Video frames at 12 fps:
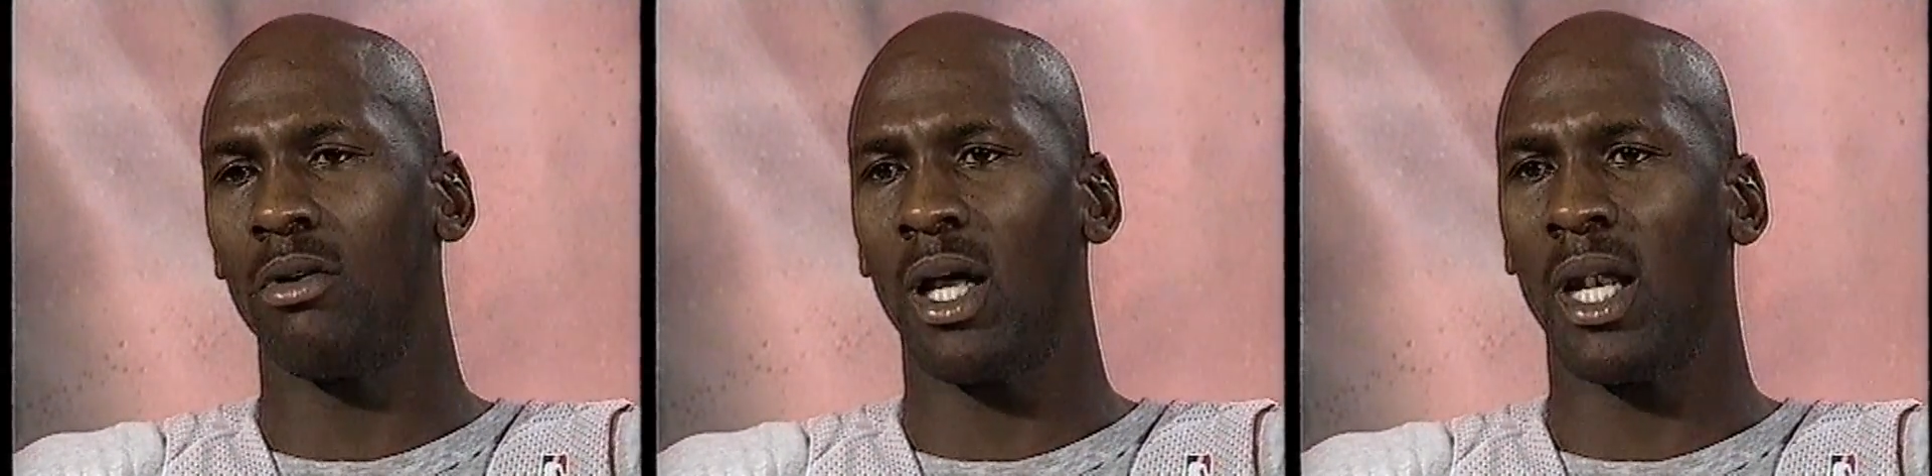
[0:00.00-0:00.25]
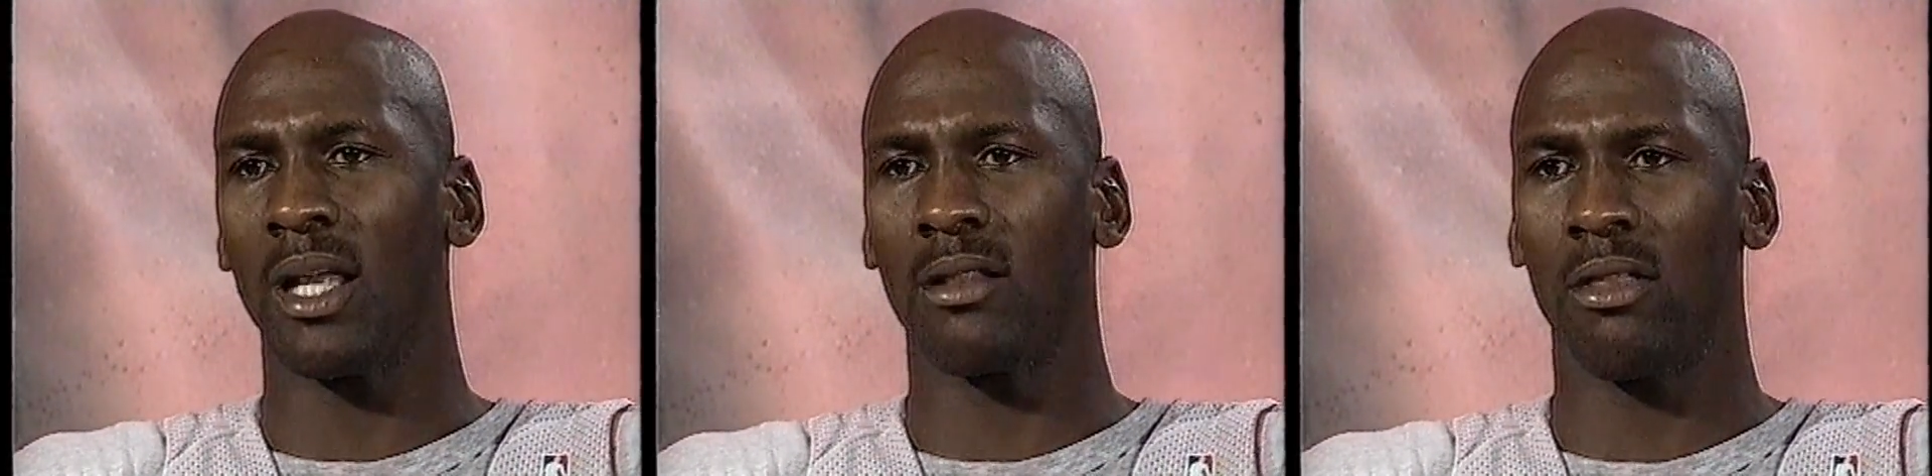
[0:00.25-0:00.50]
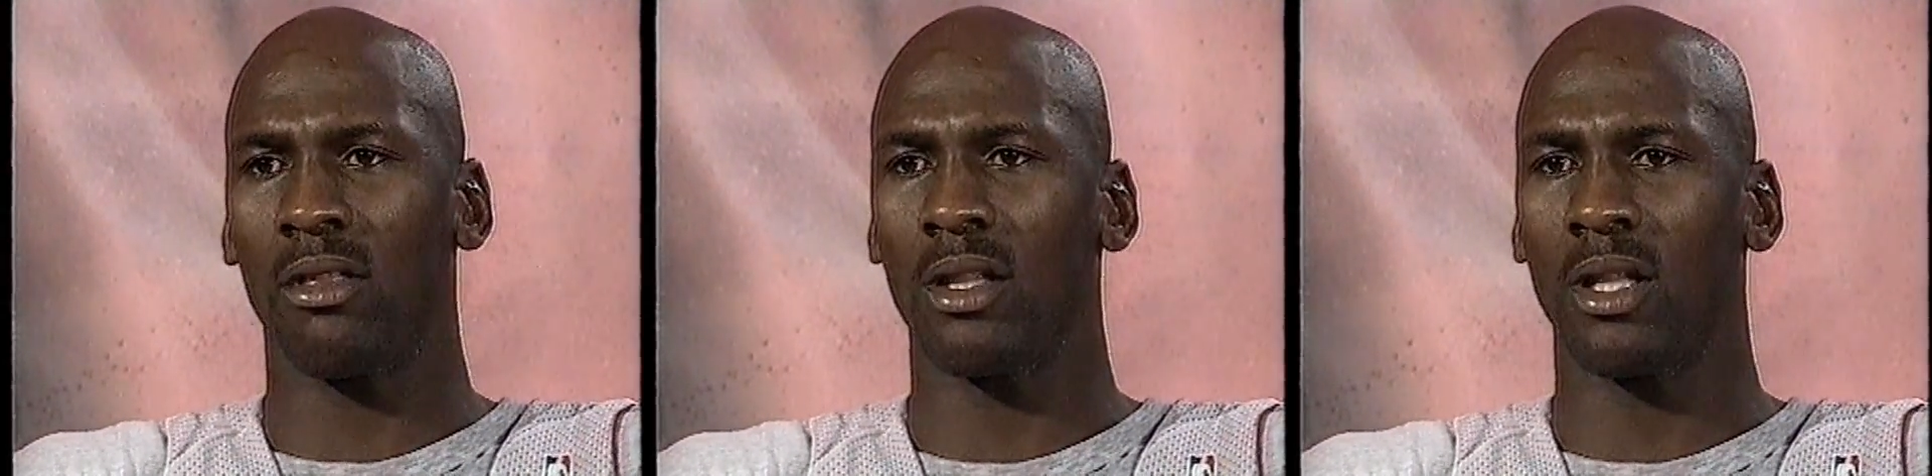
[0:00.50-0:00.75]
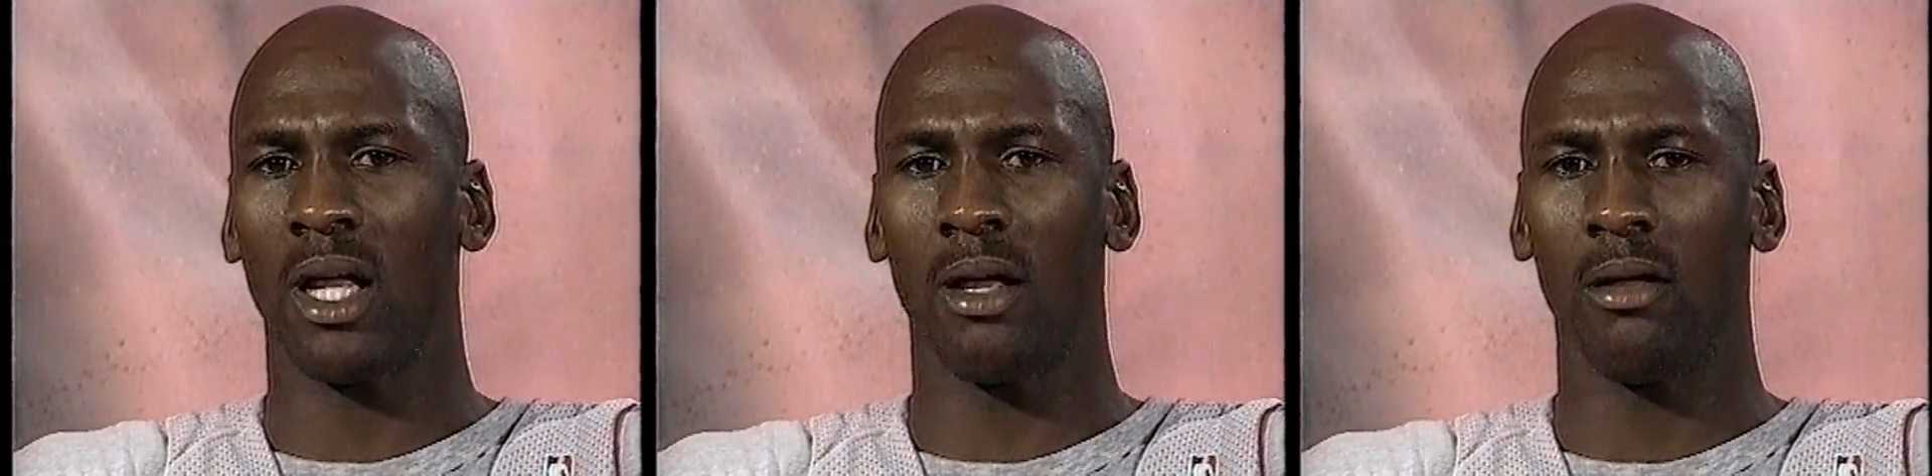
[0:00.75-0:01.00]
I like to think
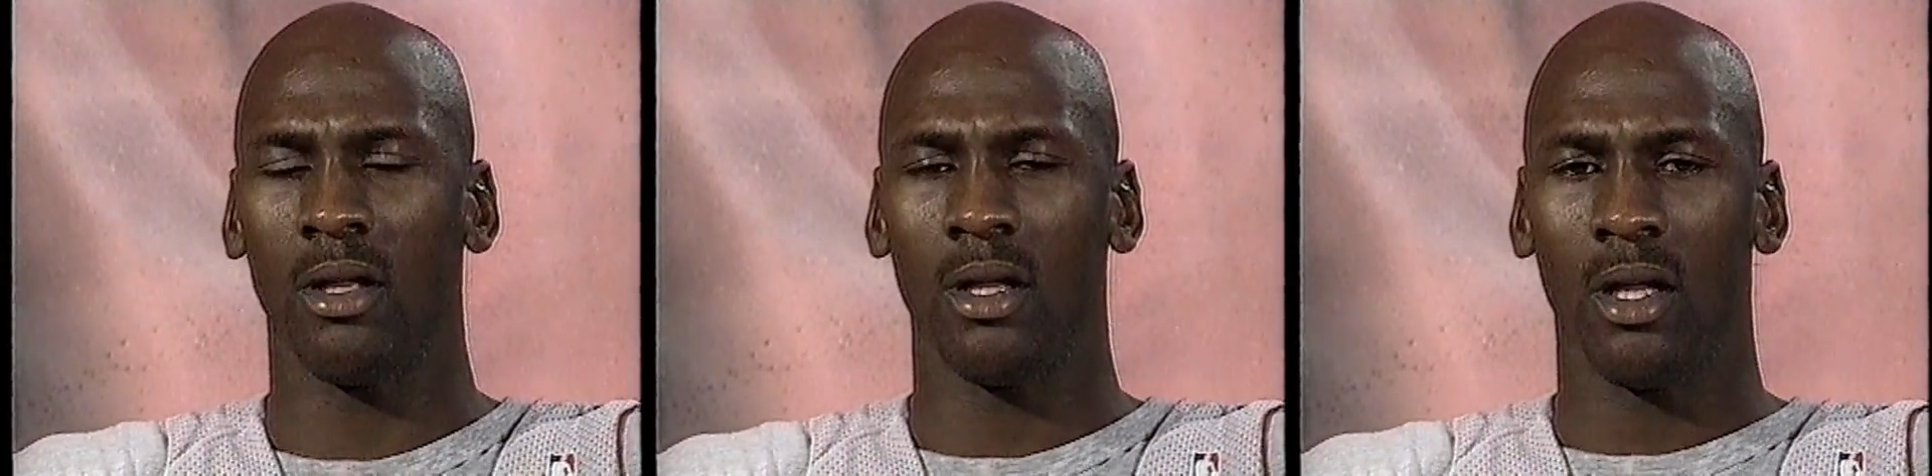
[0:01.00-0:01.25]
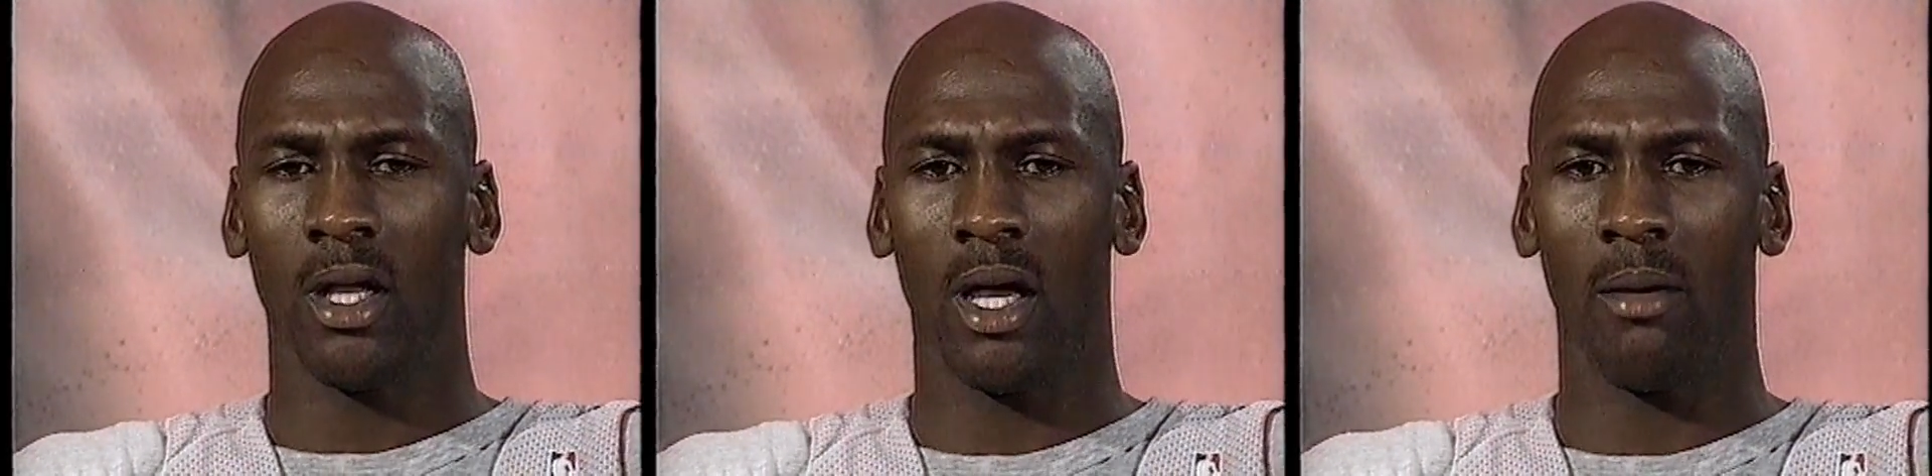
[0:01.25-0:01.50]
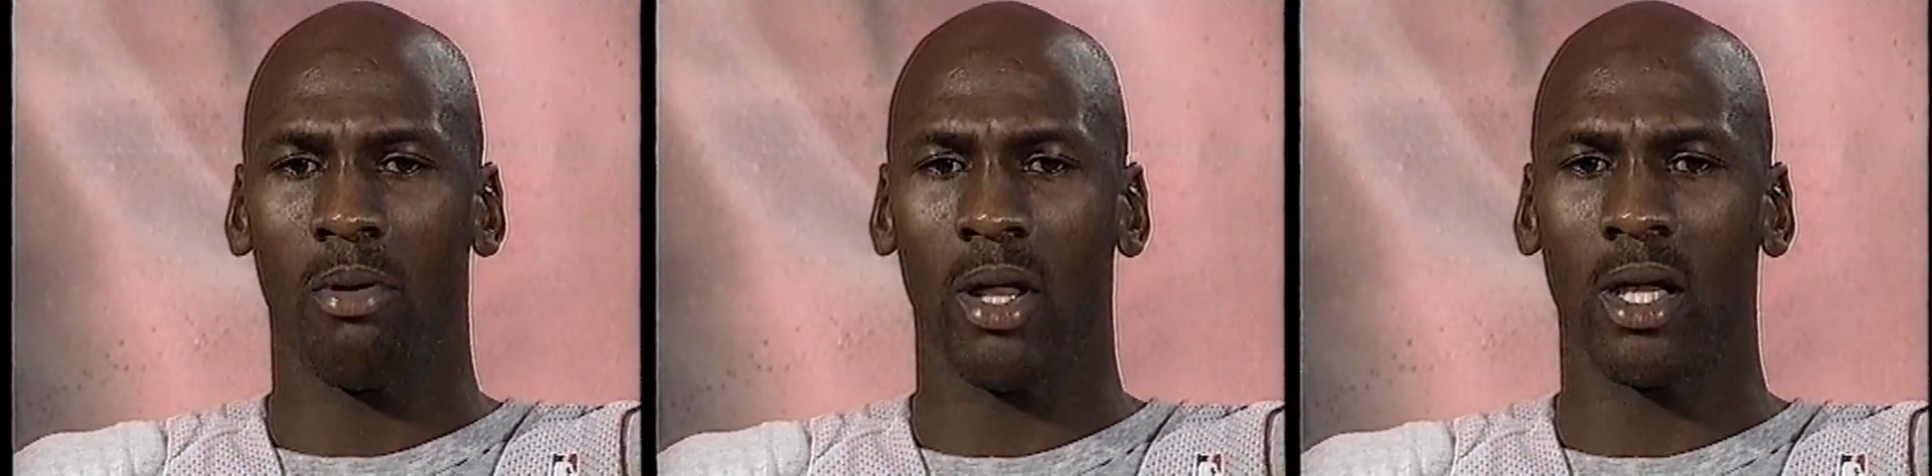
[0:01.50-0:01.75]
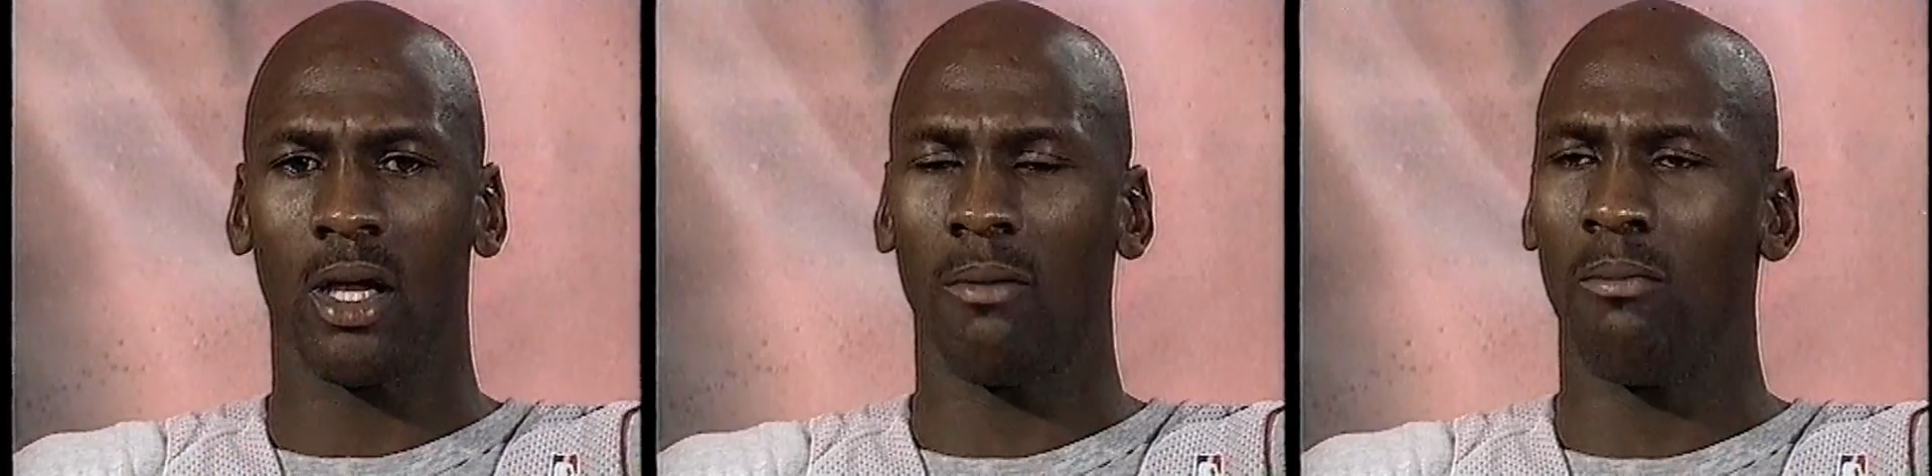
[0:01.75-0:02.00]
that I'll play a
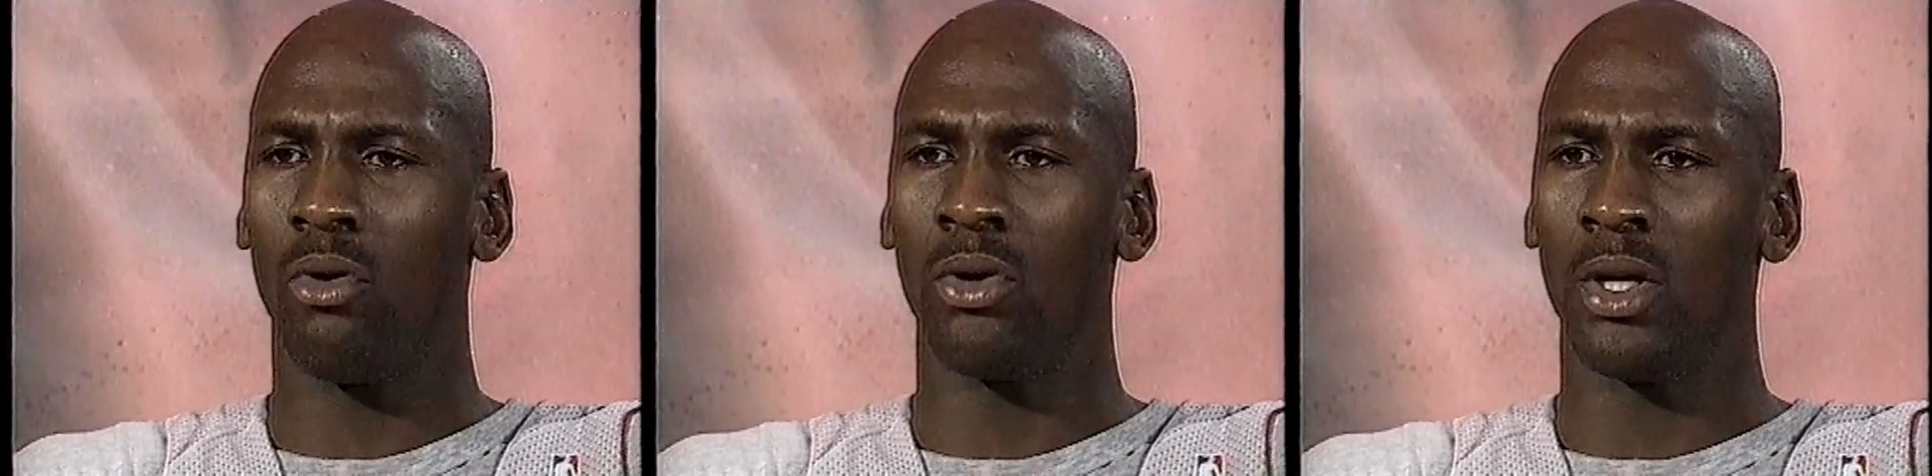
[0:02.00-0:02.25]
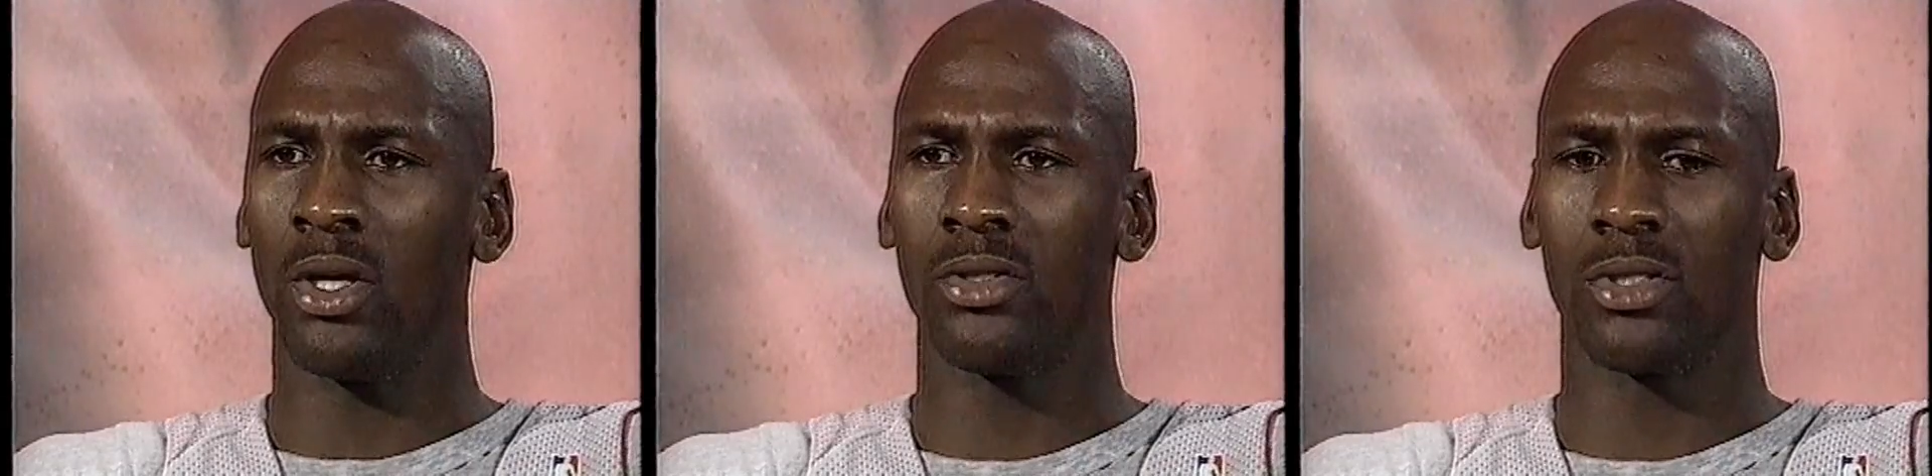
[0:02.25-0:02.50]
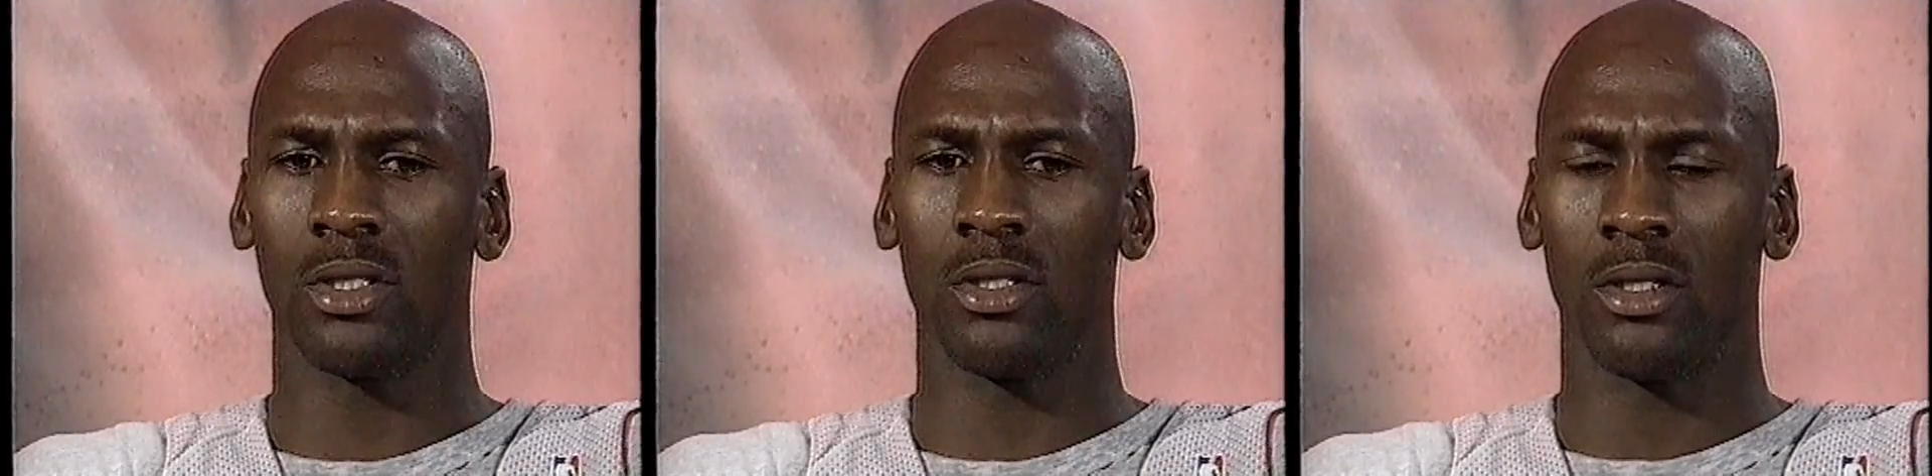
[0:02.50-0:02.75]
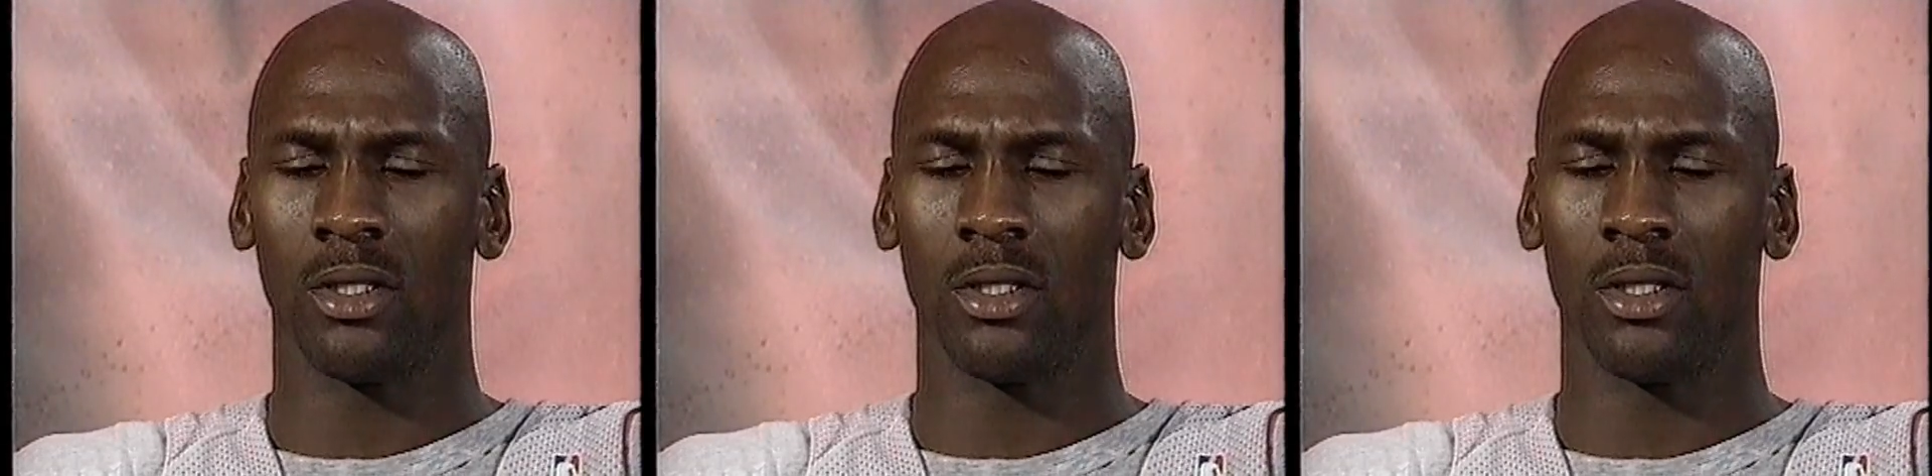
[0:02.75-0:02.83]
couple more years and